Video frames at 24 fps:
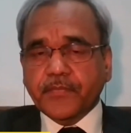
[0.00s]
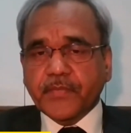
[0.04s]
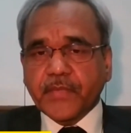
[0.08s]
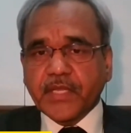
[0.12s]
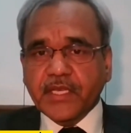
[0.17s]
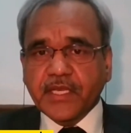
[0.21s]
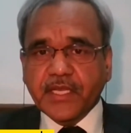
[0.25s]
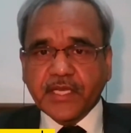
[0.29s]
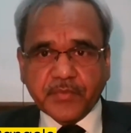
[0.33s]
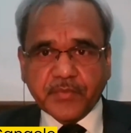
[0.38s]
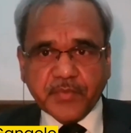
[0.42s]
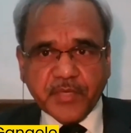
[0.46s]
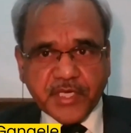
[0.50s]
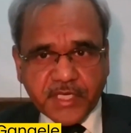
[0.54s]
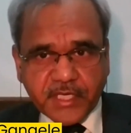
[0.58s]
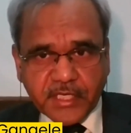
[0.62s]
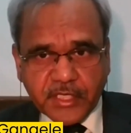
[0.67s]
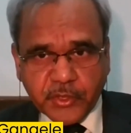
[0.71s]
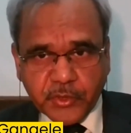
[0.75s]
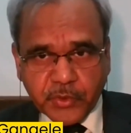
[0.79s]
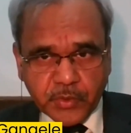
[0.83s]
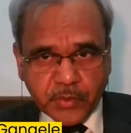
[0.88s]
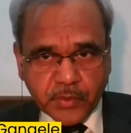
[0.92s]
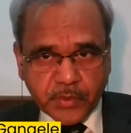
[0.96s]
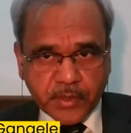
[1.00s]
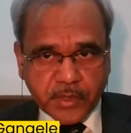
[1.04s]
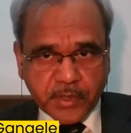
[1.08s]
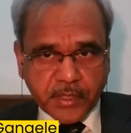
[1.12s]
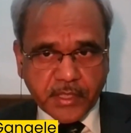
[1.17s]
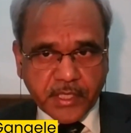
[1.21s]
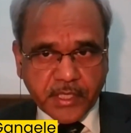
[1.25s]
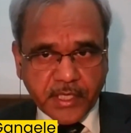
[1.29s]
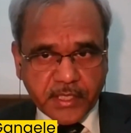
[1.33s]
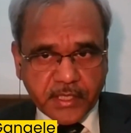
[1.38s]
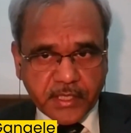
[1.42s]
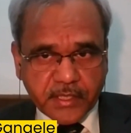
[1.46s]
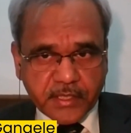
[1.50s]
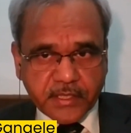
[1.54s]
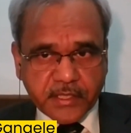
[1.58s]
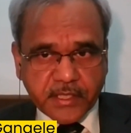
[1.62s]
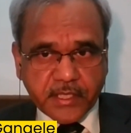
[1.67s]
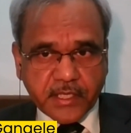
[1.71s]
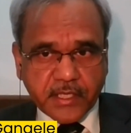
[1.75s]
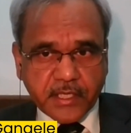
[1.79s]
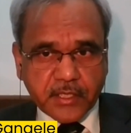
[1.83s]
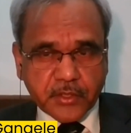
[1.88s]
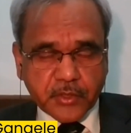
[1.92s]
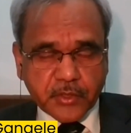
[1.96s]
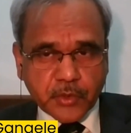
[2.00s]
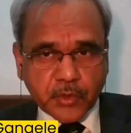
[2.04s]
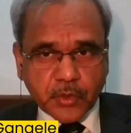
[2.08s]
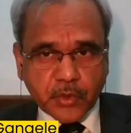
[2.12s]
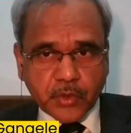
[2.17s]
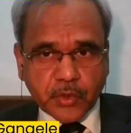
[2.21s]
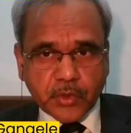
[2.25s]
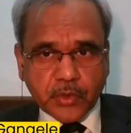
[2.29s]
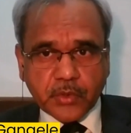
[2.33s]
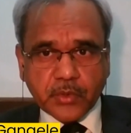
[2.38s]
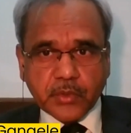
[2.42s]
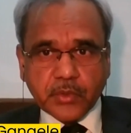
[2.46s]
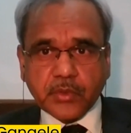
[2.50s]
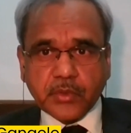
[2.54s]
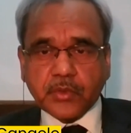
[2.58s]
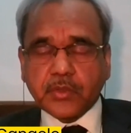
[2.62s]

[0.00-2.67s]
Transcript: let me tell you, right, there are no